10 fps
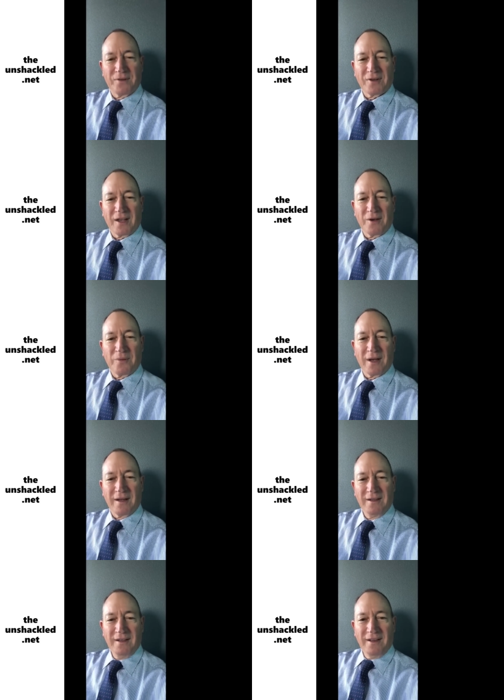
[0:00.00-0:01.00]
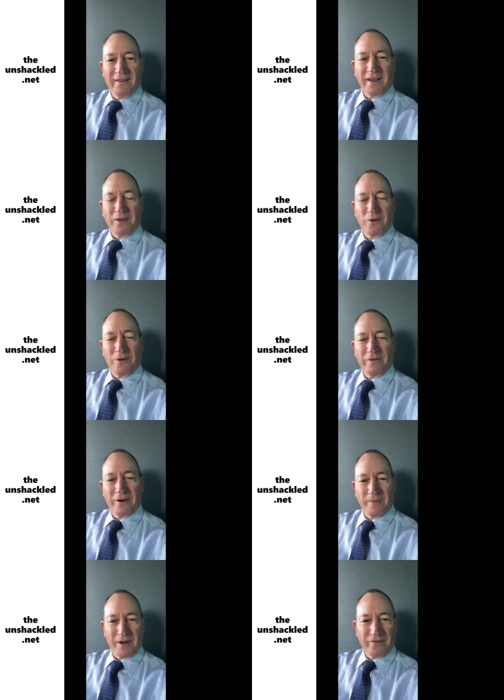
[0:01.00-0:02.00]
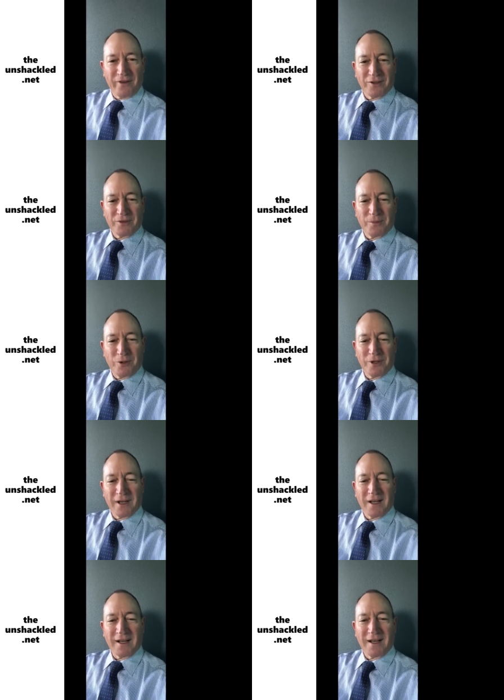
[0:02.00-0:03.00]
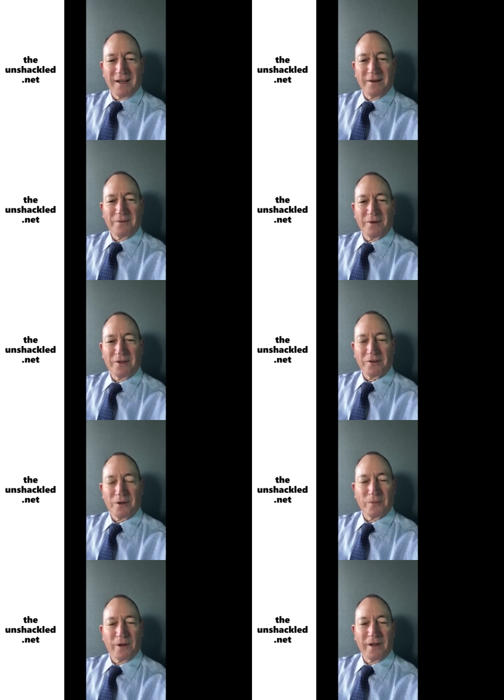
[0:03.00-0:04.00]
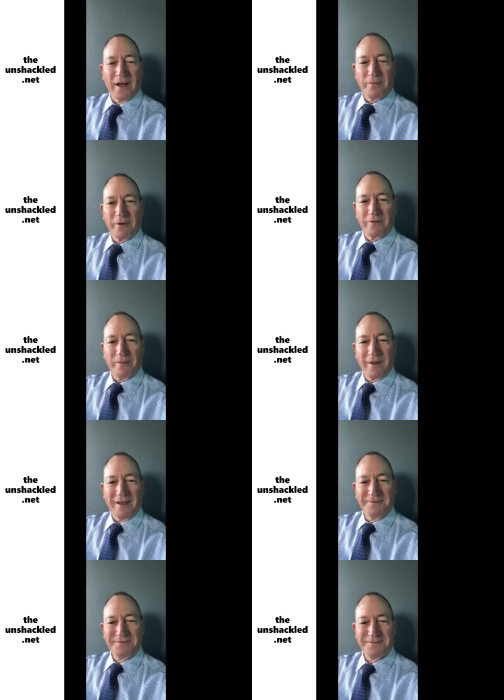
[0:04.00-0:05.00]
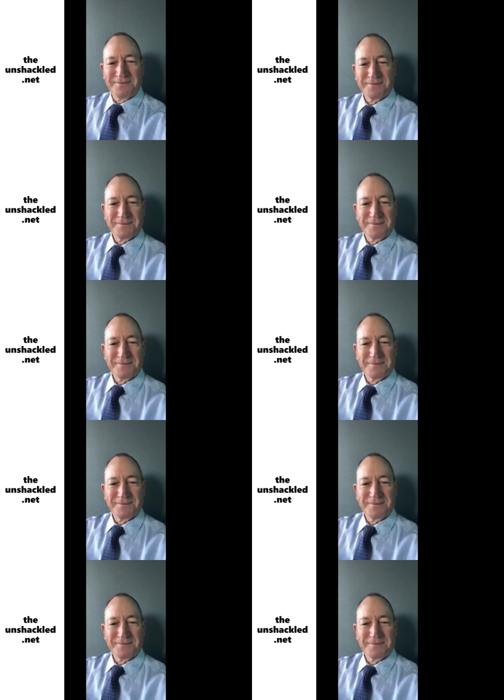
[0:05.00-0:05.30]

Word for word: So uh, thank you all very much for your support, and uh, it's onward and upward from here.